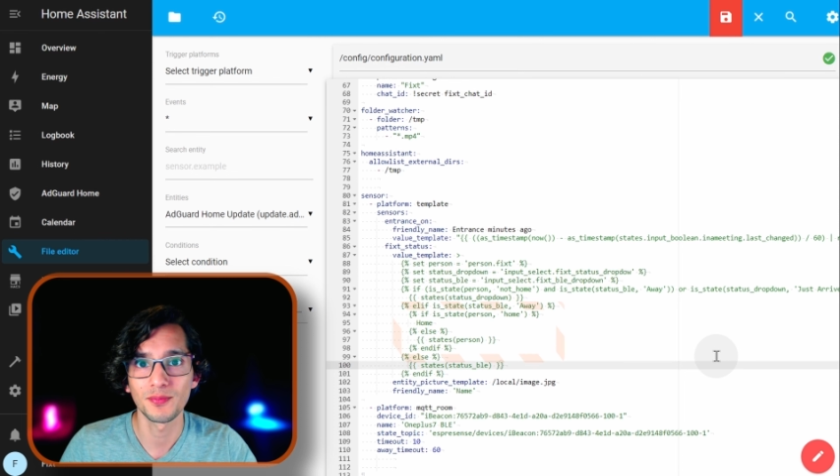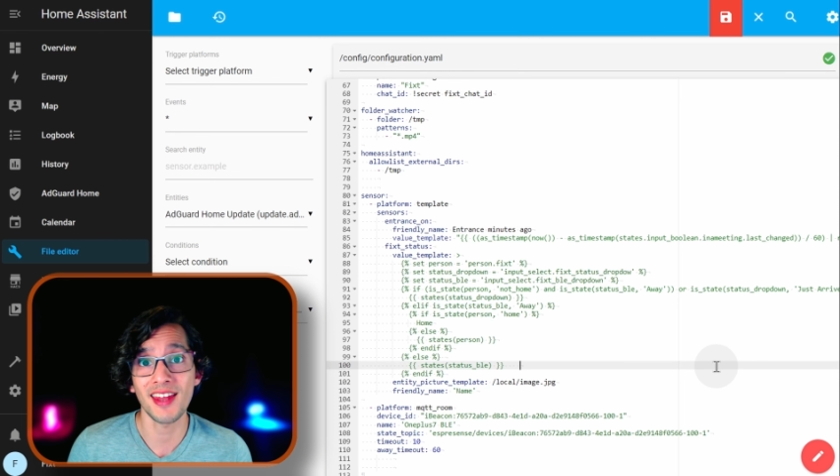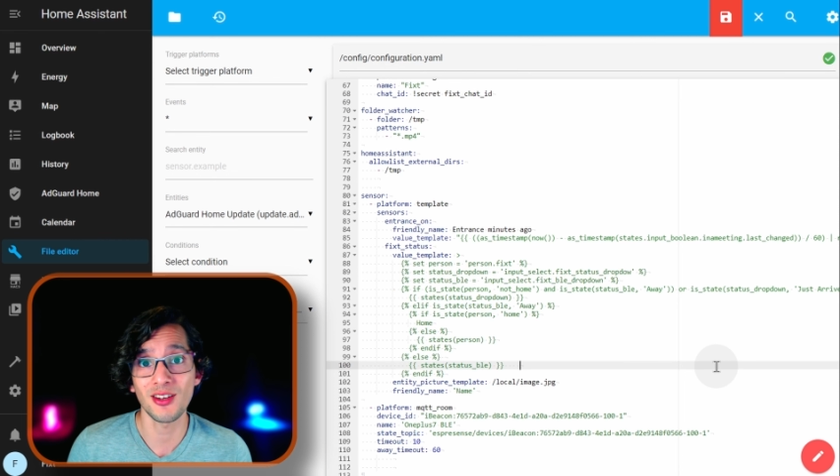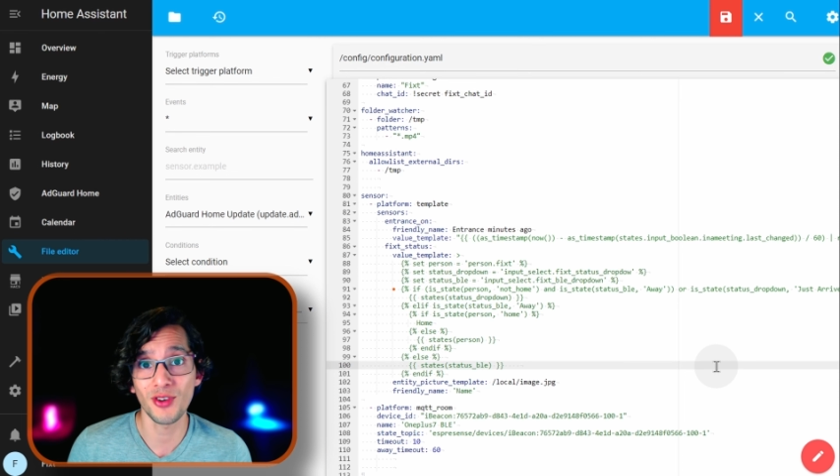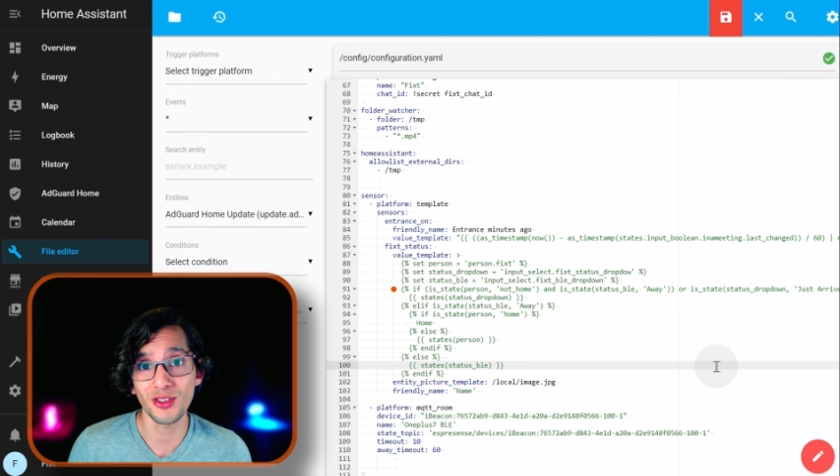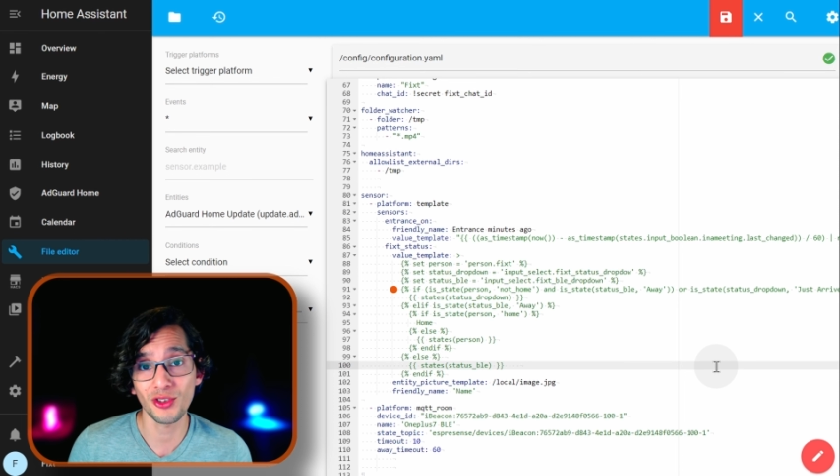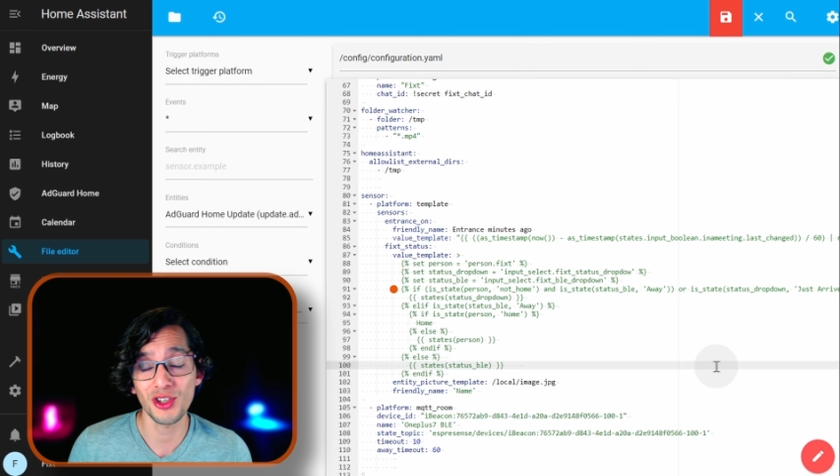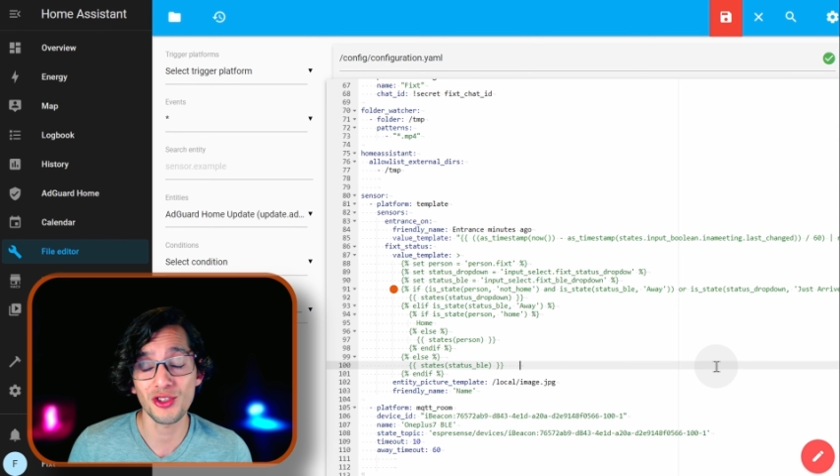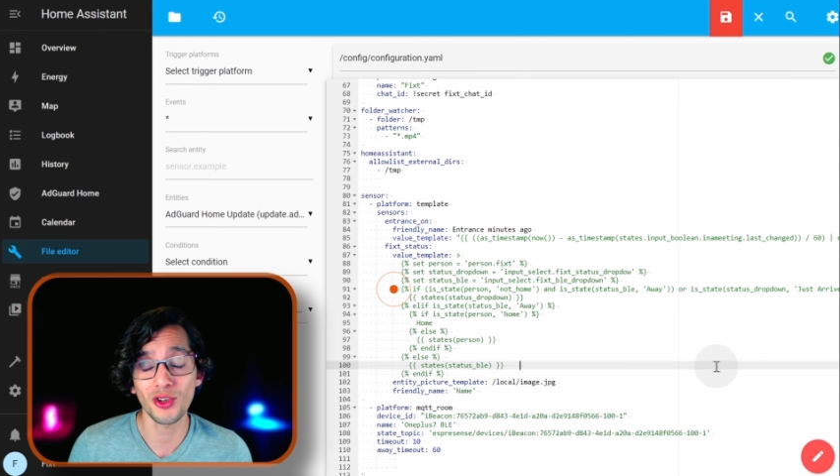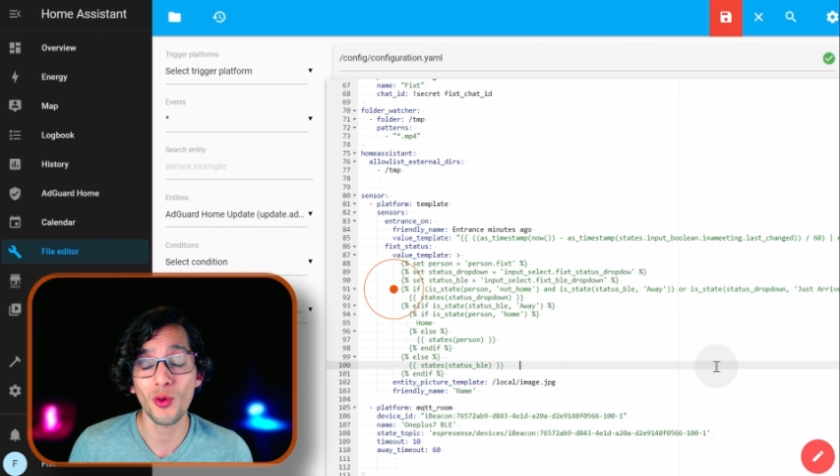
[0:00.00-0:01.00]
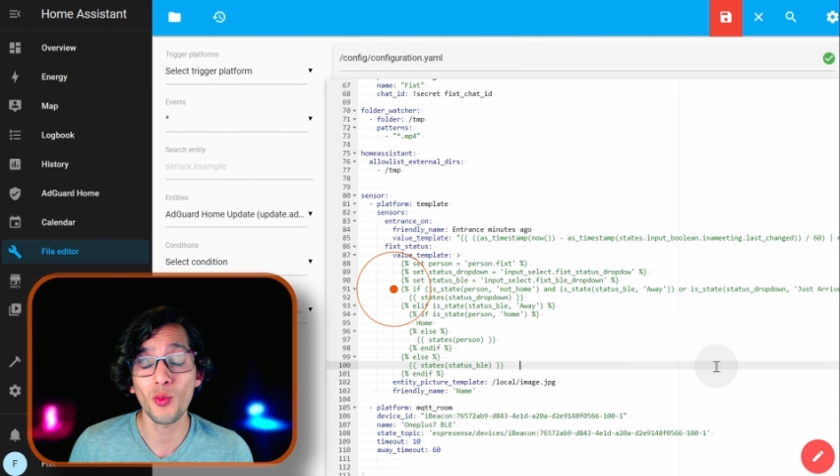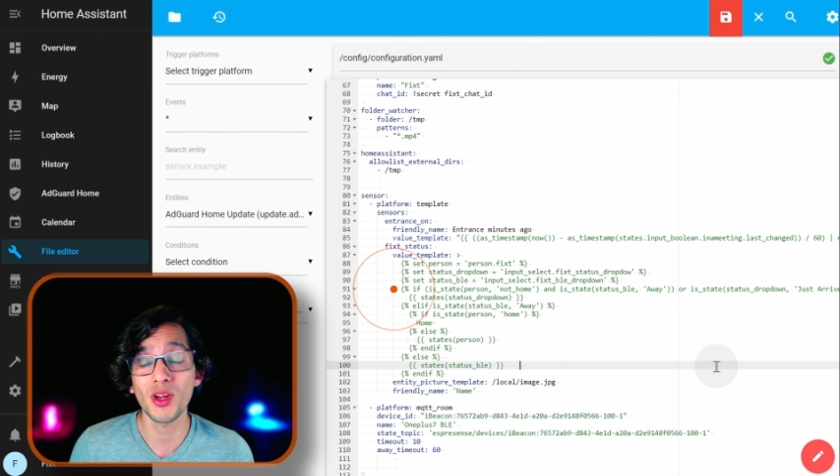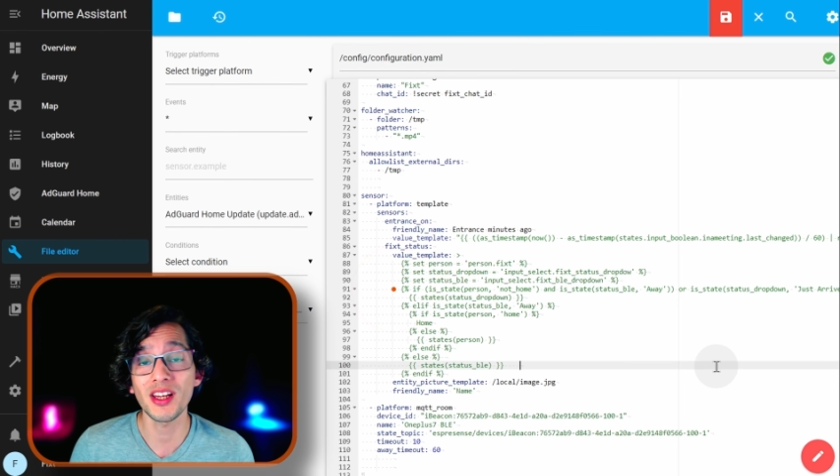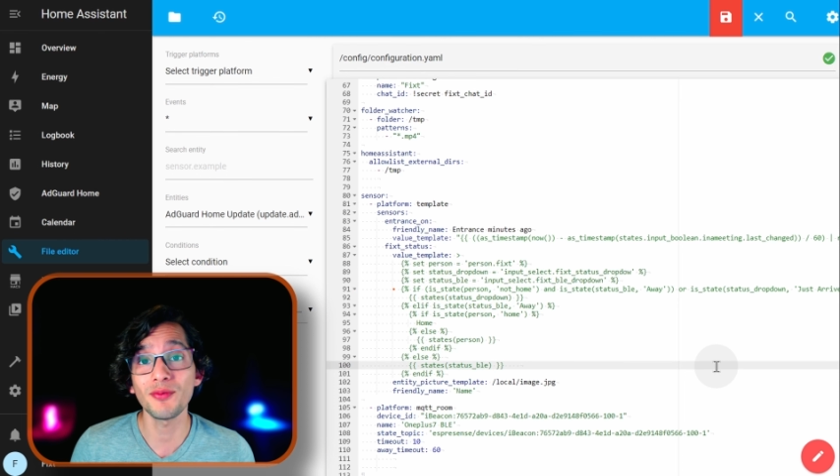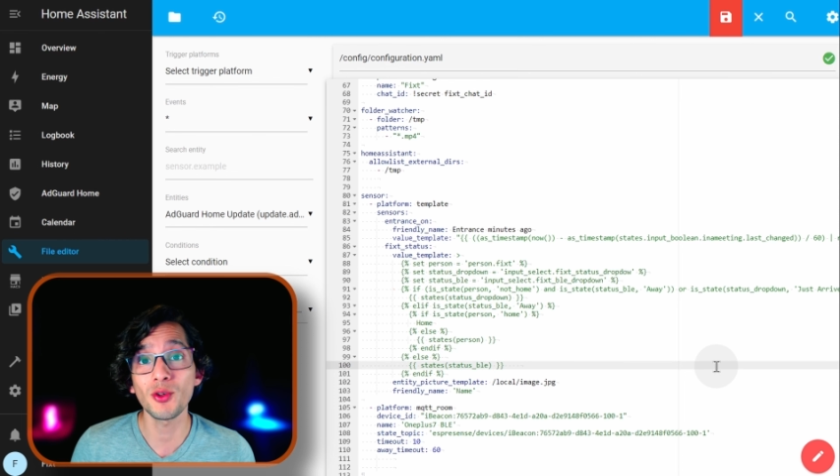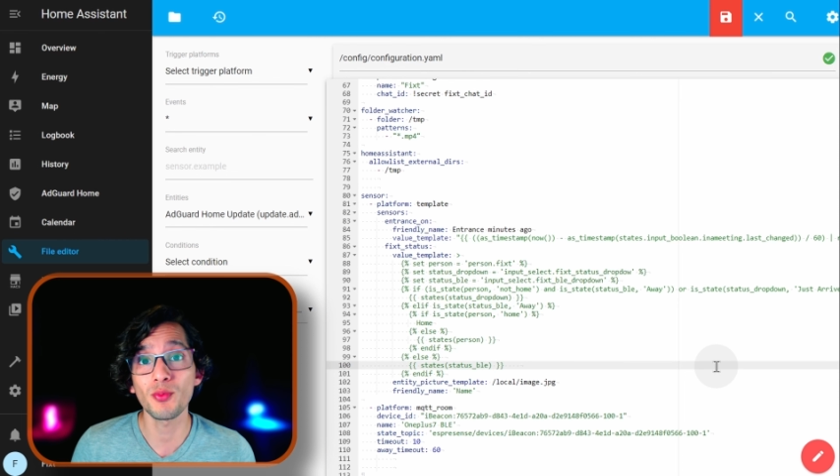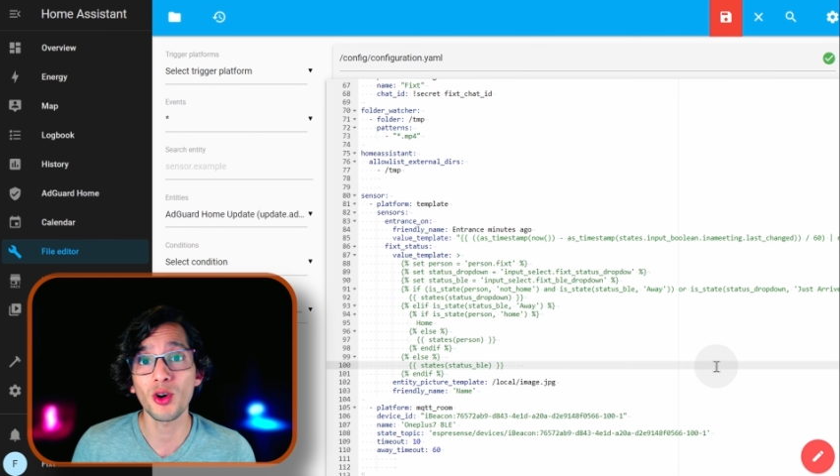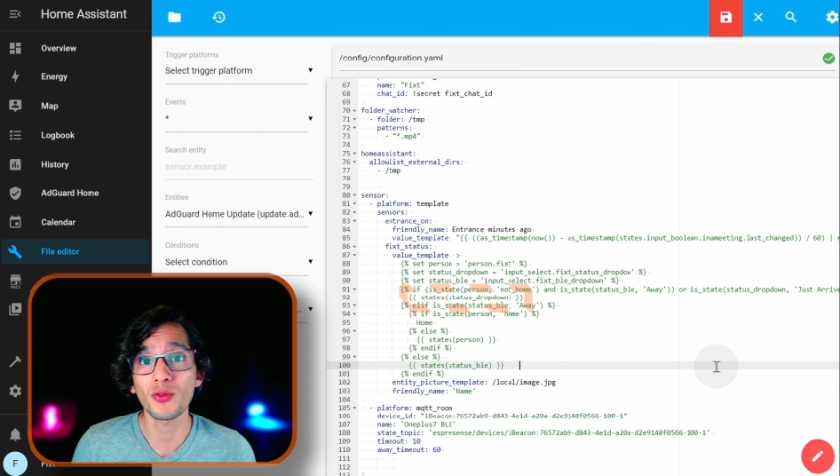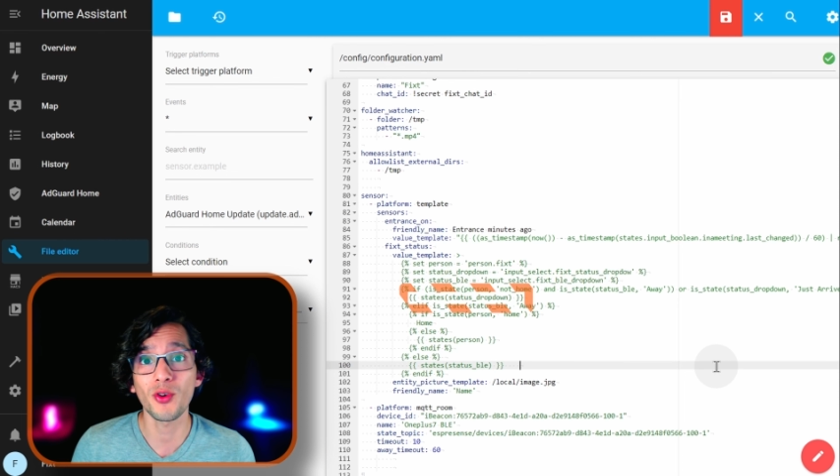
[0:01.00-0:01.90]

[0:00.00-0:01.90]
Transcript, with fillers: And the first condition will give support